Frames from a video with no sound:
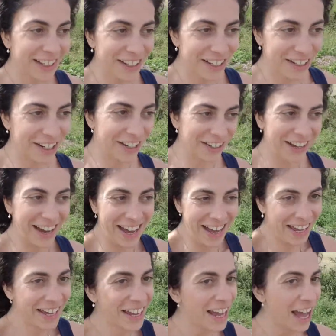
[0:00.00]
you know,
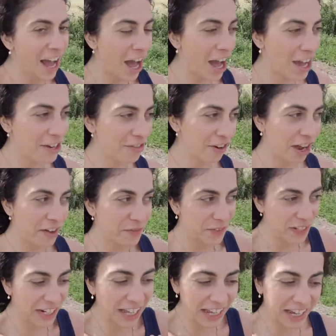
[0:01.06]
I'd
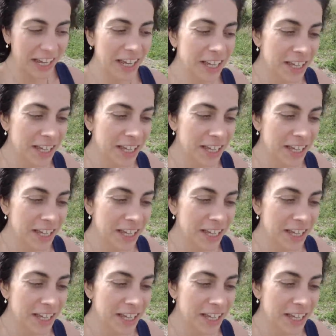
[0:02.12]
rather like